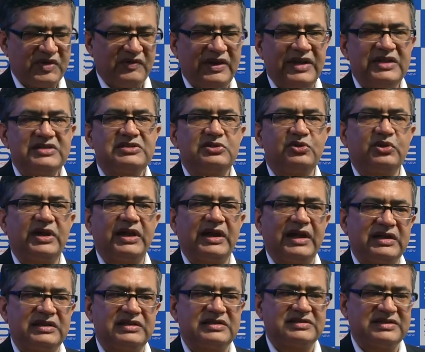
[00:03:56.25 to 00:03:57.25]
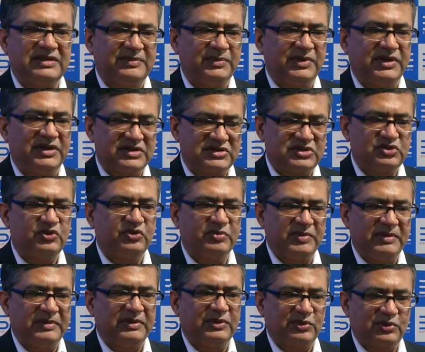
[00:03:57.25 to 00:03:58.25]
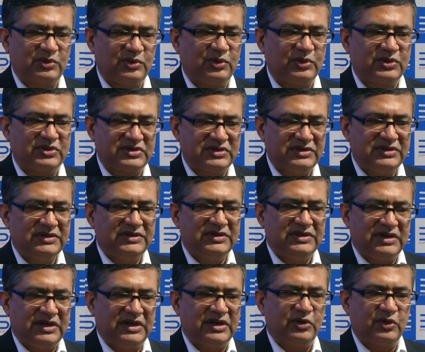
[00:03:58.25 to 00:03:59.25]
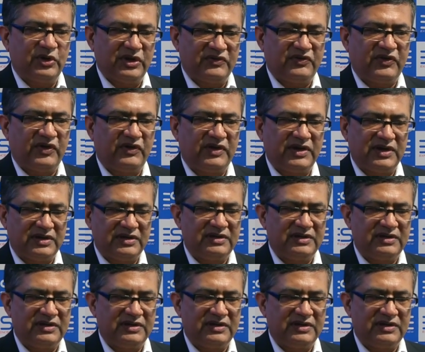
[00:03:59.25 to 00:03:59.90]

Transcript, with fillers: Whereas looking at these numbers, you would be able to quote uh, going forward.